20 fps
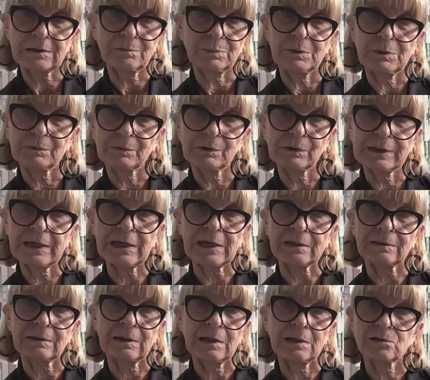that people
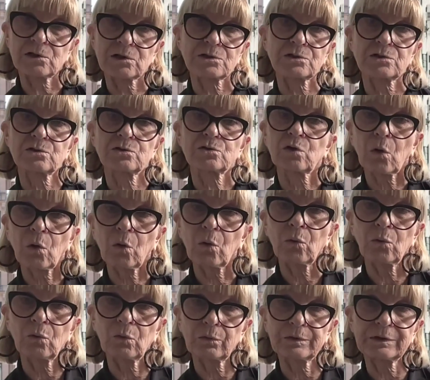get. They're just
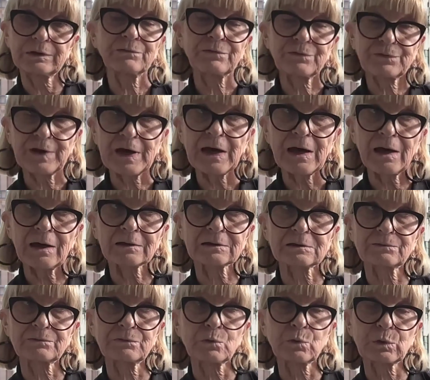told. In
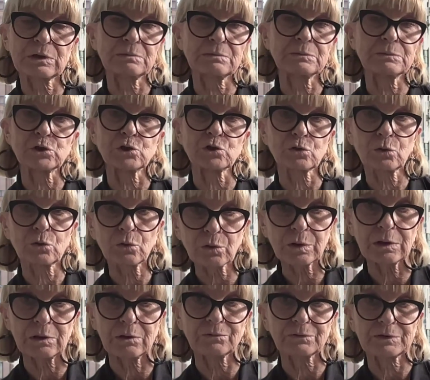fact, for the
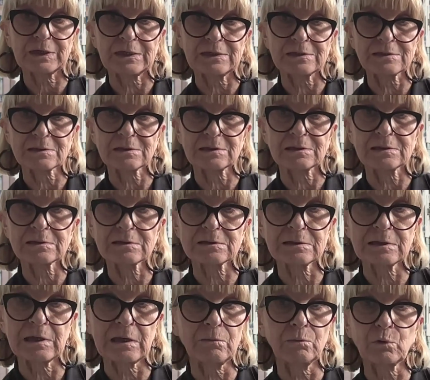majority of
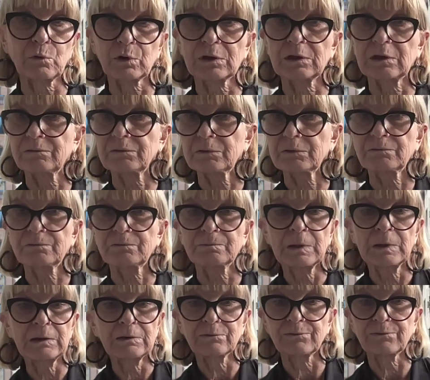cases, they were given
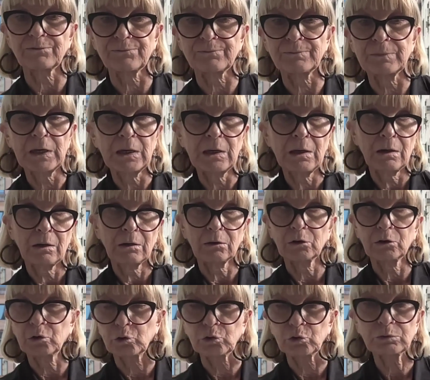
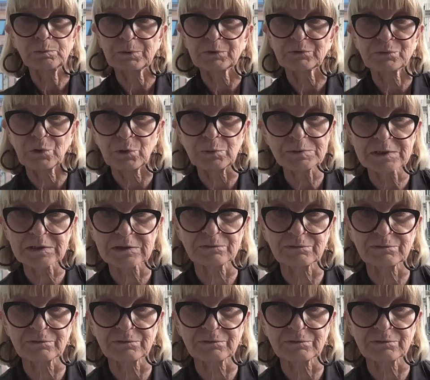good performance